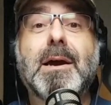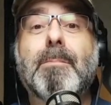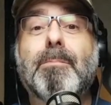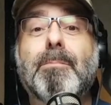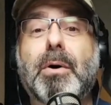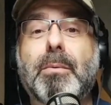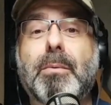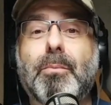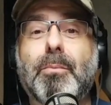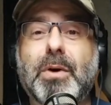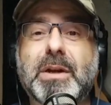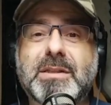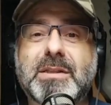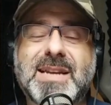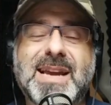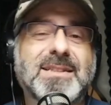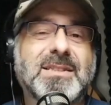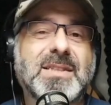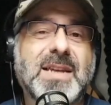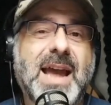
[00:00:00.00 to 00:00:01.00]
But what
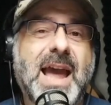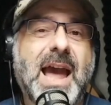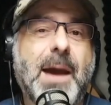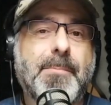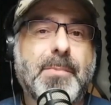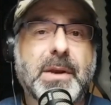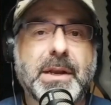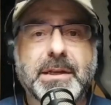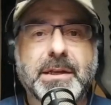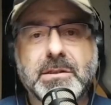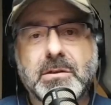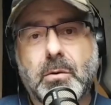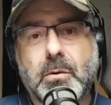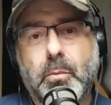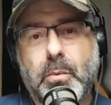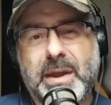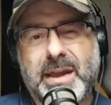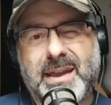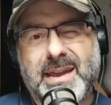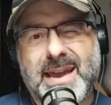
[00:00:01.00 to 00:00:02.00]
tends to happen is
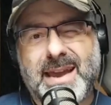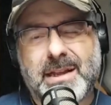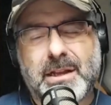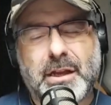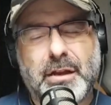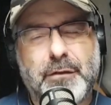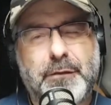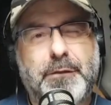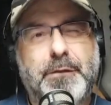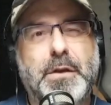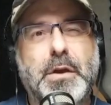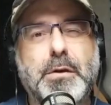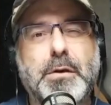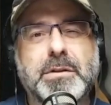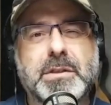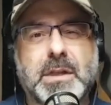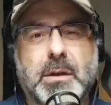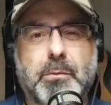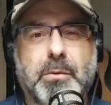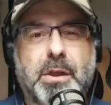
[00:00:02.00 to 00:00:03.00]
we get
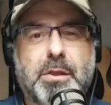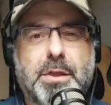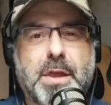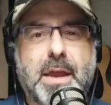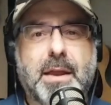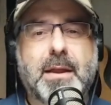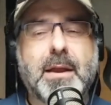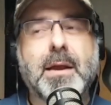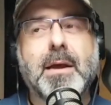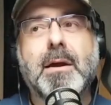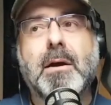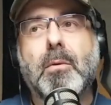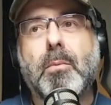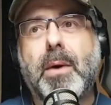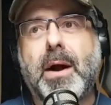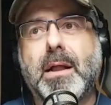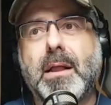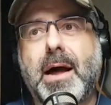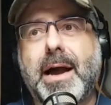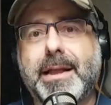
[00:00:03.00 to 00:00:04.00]
confused and we think,
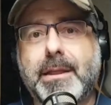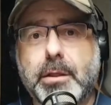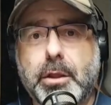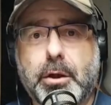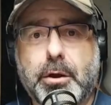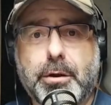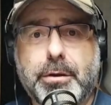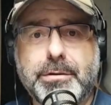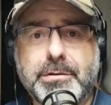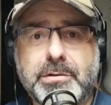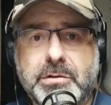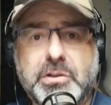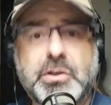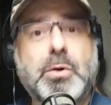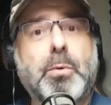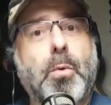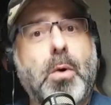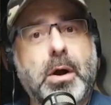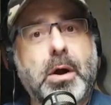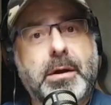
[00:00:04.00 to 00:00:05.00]
well, I learned
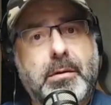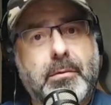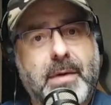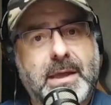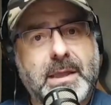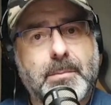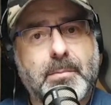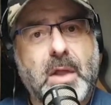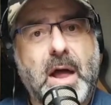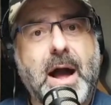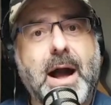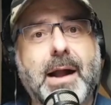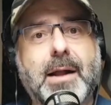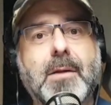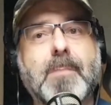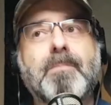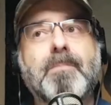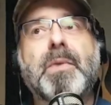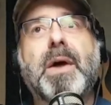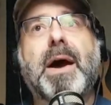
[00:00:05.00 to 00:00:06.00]
to walk around the block.
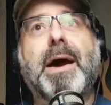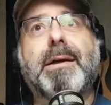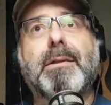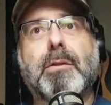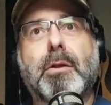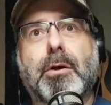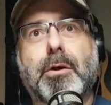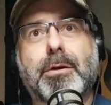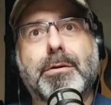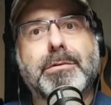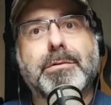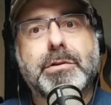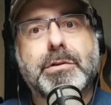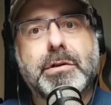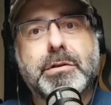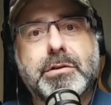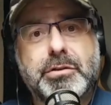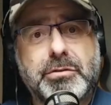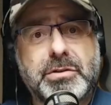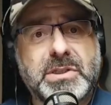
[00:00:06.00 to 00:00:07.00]
I learned
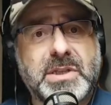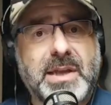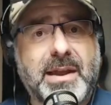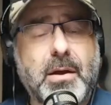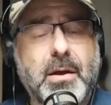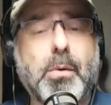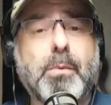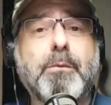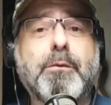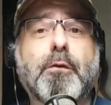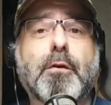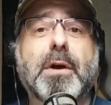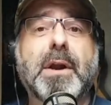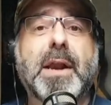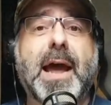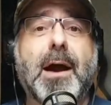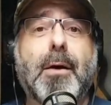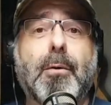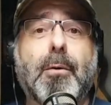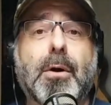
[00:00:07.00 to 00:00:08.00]
to stay home for an
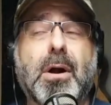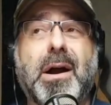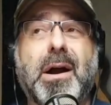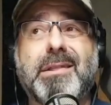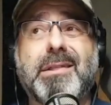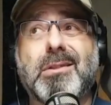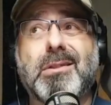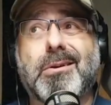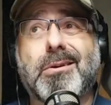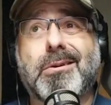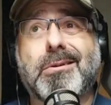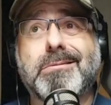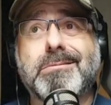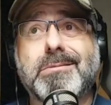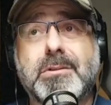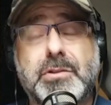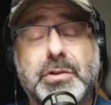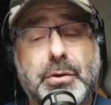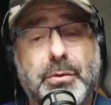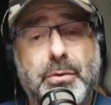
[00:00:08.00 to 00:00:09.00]
hour. I
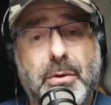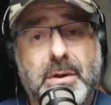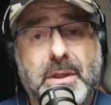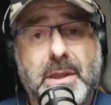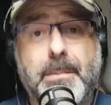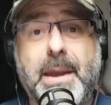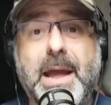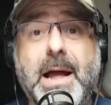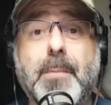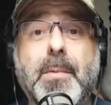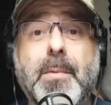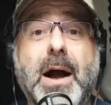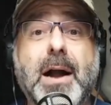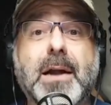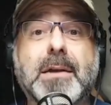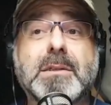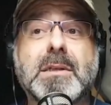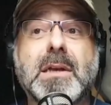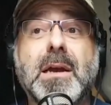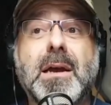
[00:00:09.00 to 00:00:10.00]
learned to go to the
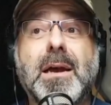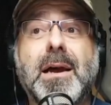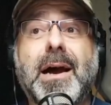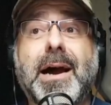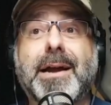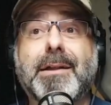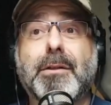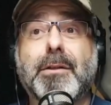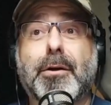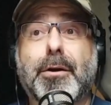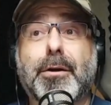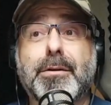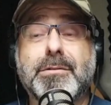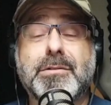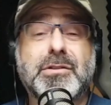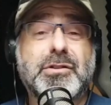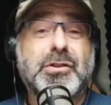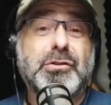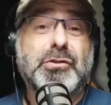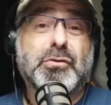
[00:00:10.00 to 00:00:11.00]
mailbox. I
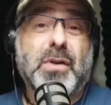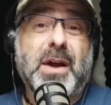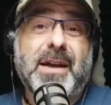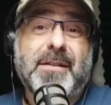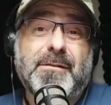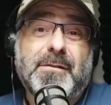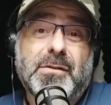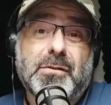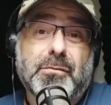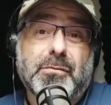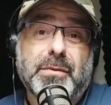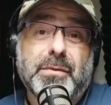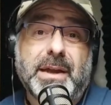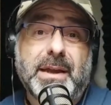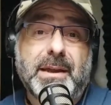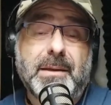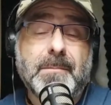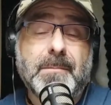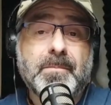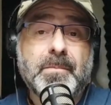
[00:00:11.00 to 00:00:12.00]
learned to drive
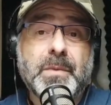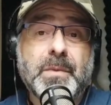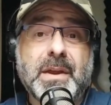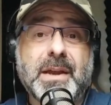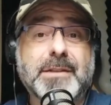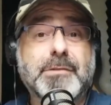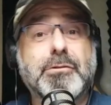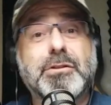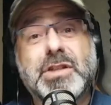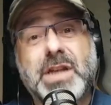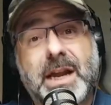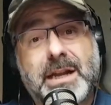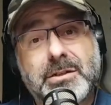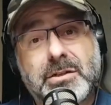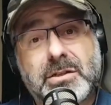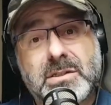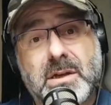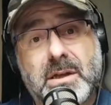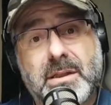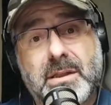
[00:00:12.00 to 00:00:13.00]
three
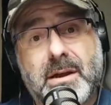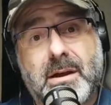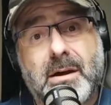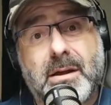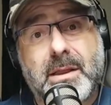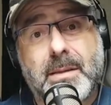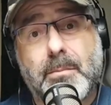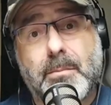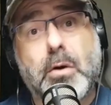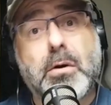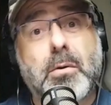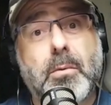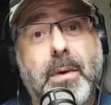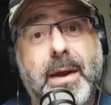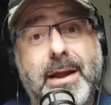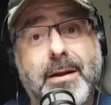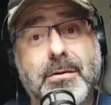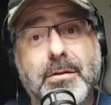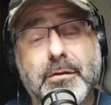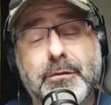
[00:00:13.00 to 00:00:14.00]
interchanges on the on the
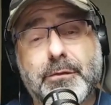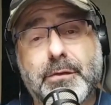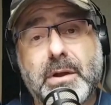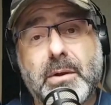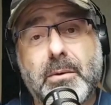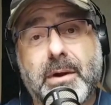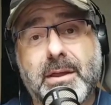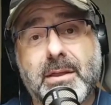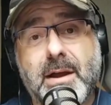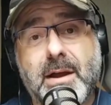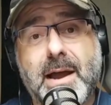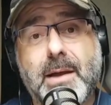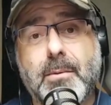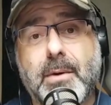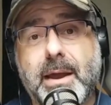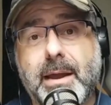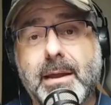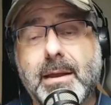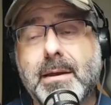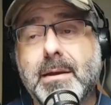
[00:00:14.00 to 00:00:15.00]
motorway or the freeway, the
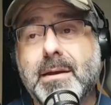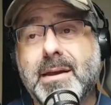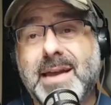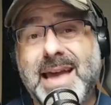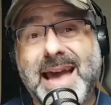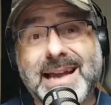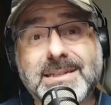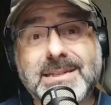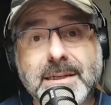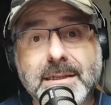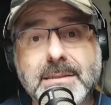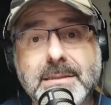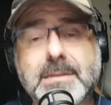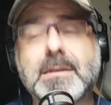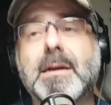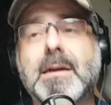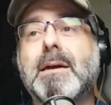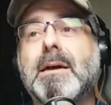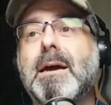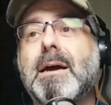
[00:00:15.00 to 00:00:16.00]
highway exits.
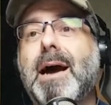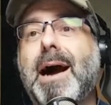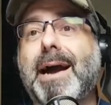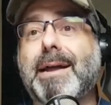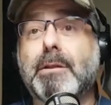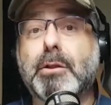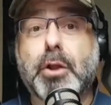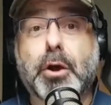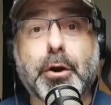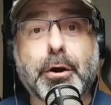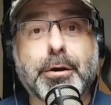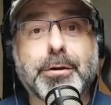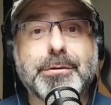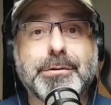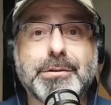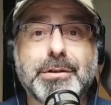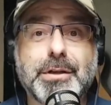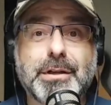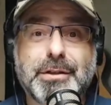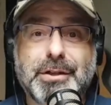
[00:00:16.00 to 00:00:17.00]
I
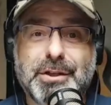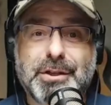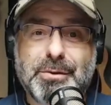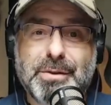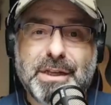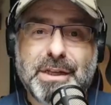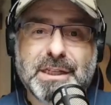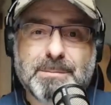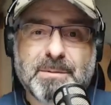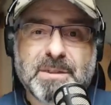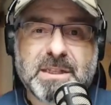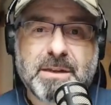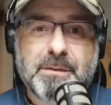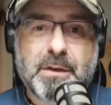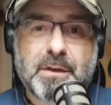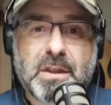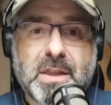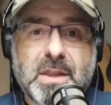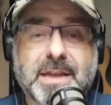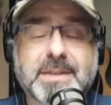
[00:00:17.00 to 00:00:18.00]
learned to do these
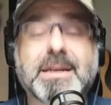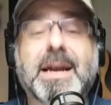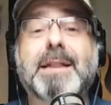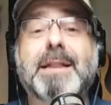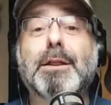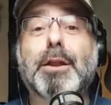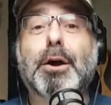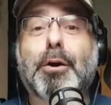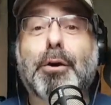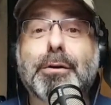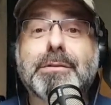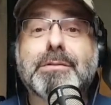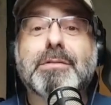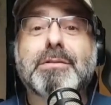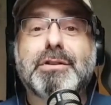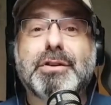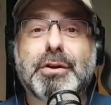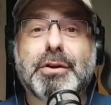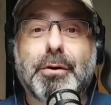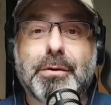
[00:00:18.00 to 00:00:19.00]
specific things. I learned
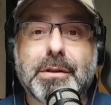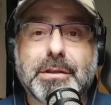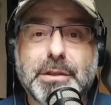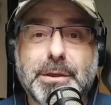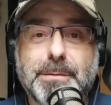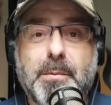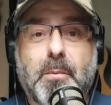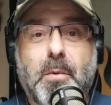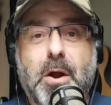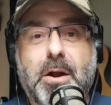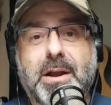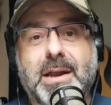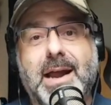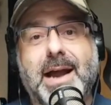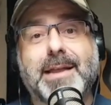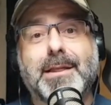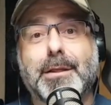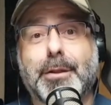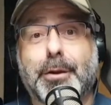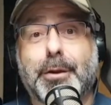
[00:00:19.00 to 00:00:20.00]
to go to the supermarket.
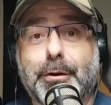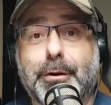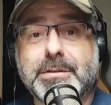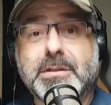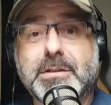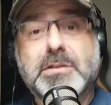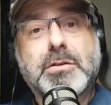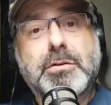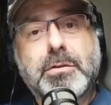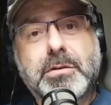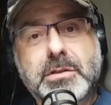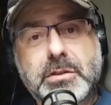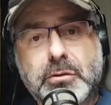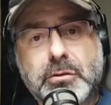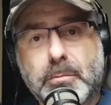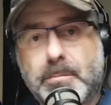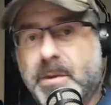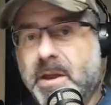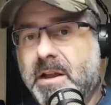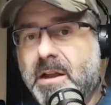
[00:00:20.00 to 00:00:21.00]
I learned to do the school
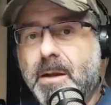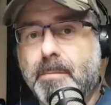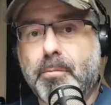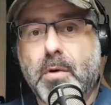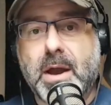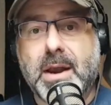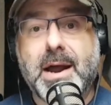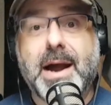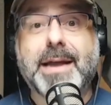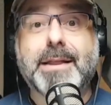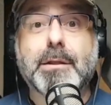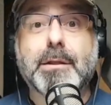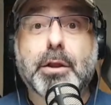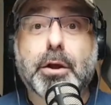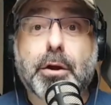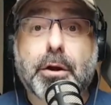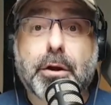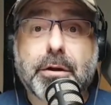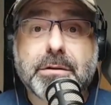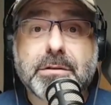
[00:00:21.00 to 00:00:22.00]
pickup run. I
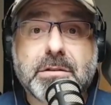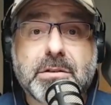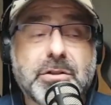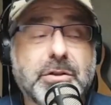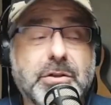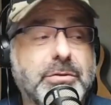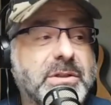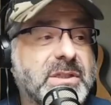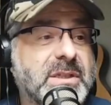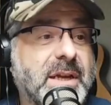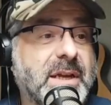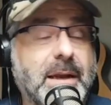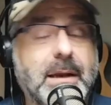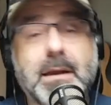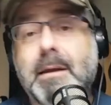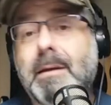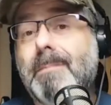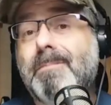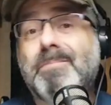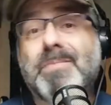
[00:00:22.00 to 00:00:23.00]
learned to sit
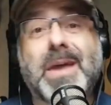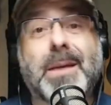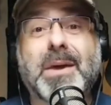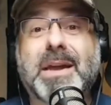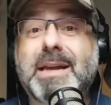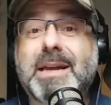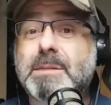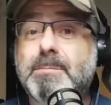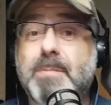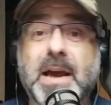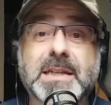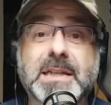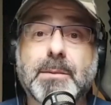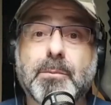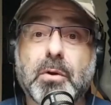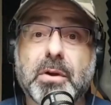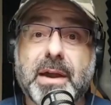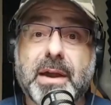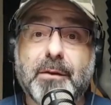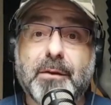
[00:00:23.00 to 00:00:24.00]
at my kid's
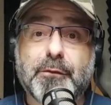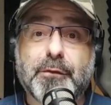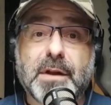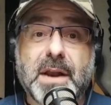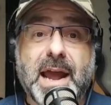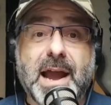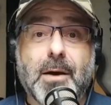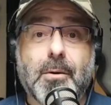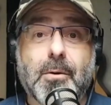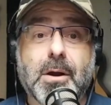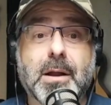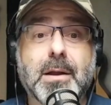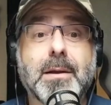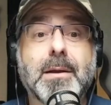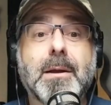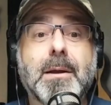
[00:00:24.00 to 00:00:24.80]
basketball game for an hour.